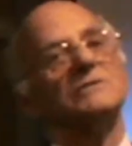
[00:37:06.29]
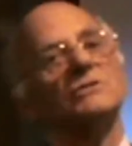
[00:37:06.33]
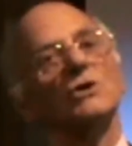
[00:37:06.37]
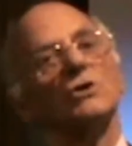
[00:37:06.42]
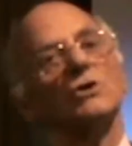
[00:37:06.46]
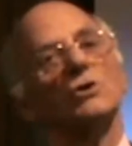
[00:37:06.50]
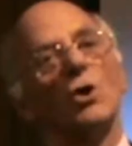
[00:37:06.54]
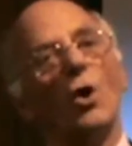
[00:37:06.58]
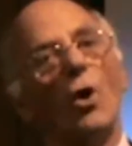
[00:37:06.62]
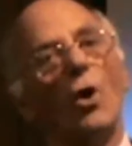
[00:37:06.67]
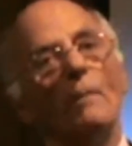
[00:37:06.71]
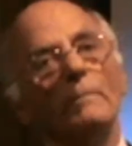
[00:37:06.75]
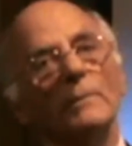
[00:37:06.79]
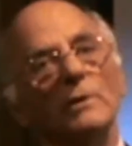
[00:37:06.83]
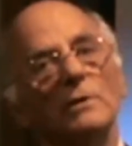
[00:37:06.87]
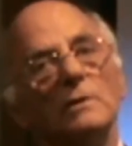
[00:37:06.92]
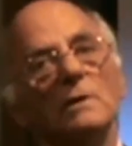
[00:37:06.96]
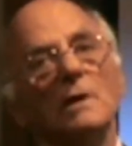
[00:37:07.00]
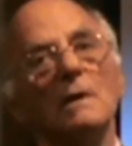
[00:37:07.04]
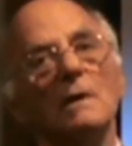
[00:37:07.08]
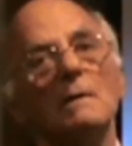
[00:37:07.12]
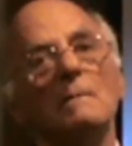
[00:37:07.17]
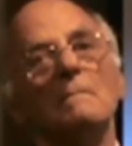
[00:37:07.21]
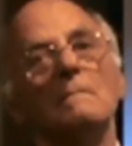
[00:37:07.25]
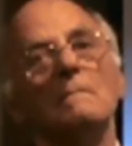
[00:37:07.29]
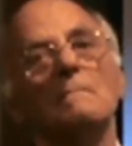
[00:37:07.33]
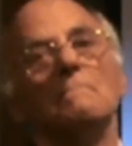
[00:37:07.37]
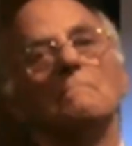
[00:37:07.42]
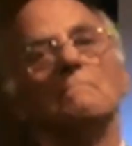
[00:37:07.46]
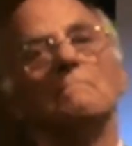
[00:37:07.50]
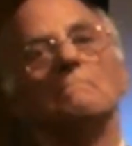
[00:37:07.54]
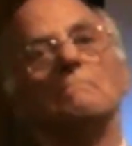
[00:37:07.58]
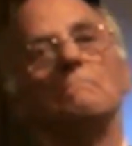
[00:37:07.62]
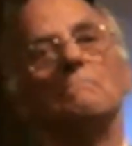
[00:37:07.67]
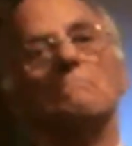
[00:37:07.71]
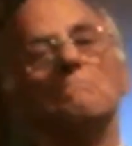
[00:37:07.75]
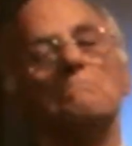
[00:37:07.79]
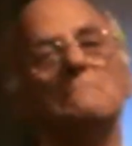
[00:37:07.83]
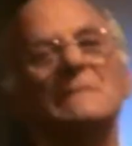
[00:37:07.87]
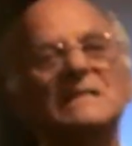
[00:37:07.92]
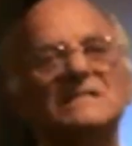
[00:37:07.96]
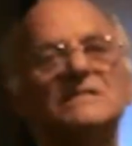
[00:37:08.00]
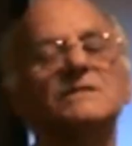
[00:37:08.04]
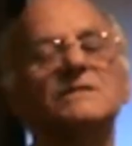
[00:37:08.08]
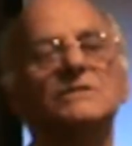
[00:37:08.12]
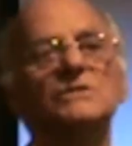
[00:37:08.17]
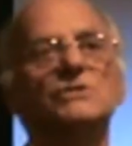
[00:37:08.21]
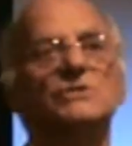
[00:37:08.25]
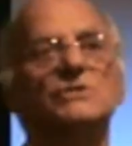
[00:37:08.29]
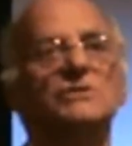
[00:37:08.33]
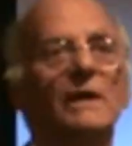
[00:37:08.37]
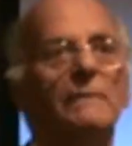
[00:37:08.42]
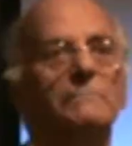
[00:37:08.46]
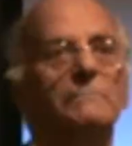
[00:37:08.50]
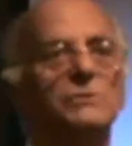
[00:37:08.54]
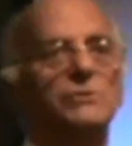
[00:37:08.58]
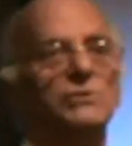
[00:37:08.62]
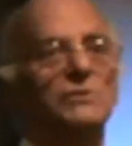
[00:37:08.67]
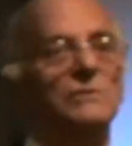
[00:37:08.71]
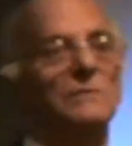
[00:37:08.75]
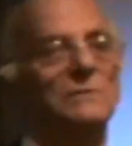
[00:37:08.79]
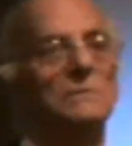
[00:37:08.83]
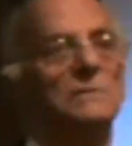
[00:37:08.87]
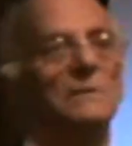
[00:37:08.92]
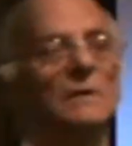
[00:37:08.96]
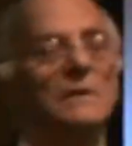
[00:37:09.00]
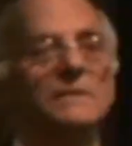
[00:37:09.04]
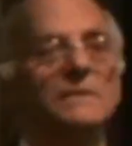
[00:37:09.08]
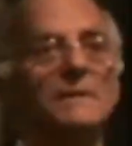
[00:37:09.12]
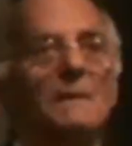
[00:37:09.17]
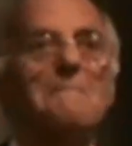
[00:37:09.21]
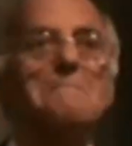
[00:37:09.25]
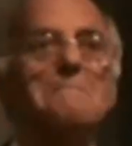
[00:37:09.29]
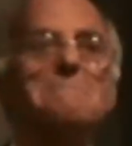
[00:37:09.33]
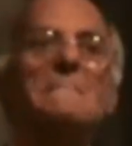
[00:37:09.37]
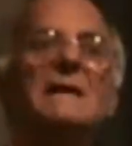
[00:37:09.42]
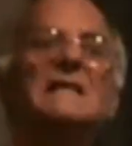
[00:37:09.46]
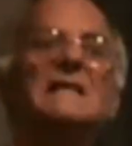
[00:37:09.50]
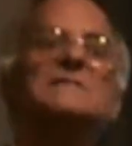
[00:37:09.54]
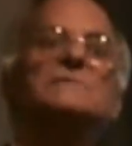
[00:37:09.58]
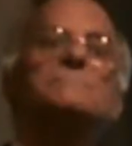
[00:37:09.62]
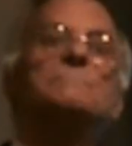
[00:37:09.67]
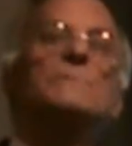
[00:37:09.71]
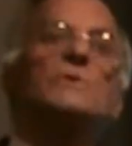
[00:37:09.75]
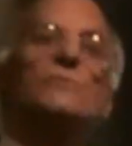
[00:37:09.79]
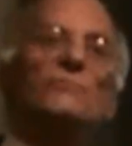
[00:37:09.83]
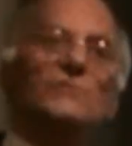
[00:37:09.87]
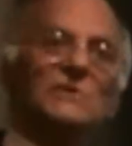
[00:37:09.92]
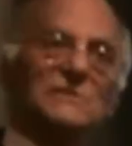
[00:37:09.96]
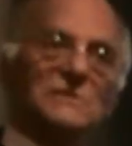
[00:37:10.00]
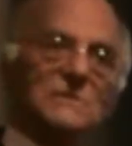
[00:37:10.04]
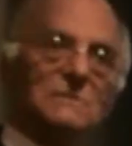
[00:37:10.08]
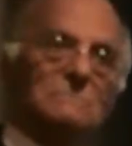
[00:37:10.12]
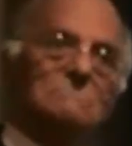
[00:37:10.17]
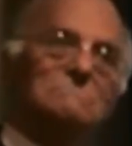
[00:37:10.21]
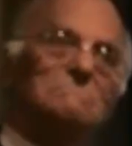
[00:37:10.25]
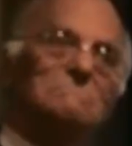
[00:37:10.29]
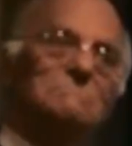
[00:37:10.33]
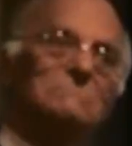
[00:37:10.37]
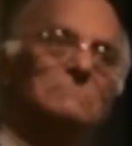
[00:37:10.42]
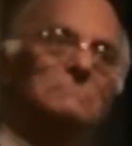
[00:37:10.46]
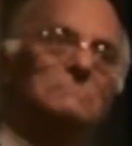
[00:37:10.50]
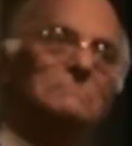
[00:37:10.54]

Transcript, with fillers: it's a common misconception that mesmerism